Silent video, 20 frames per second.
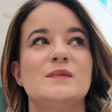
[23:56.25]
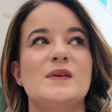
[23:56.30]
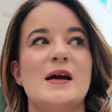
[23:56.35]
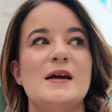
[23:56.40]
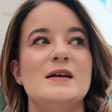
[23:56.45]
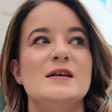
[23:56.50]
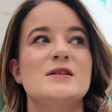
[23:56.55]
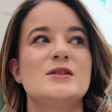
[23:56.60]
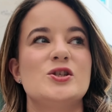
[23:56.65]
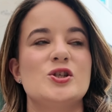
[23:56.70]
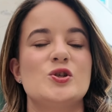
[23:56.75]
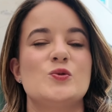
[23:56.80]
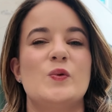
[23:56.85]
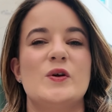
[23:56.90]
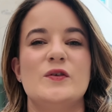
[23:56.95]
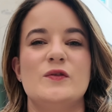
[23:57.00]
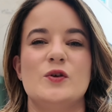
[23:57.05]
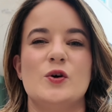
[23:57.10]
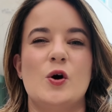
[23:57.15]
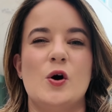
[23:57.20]
that is just
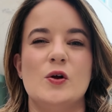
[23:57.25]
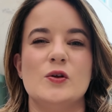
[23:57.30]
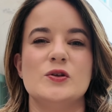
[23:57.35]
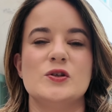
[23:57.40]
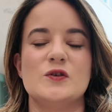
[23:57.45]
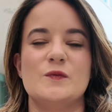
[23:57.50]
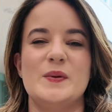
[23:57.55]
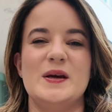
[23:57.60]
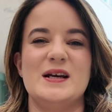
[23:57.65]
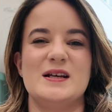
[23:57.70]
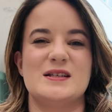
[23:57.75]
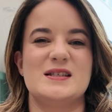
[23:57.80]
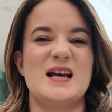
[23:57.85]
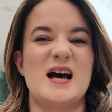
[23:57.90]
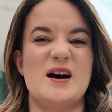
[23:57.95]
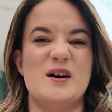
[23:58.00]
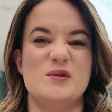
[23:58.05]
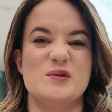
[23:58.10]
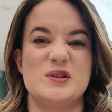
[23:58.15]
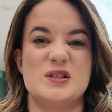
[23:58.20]
one of the cons of being
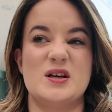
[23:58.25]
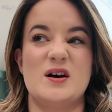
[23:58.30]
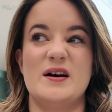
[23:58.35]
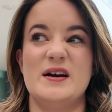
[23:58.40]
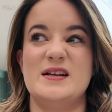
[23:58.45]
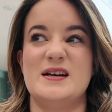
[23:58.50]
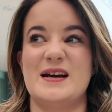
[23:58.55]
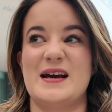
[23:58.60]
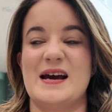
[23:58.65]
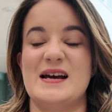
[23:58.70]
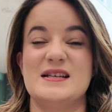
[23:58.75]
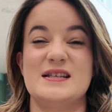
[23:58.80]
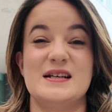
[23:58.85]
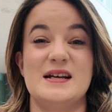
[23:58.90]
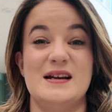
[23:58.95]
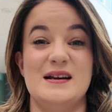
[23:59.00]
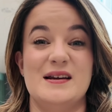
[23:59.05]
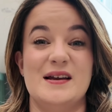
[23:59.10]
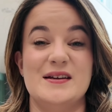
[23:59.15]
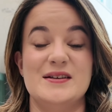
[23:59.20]
sat outside, I
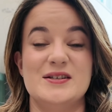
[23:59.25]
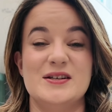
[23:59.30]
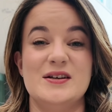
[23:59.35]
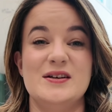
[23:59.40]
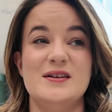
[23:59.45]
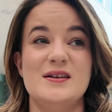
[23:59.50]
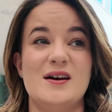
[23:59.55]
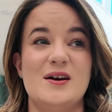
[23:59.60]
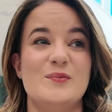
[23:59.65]
guess, in London.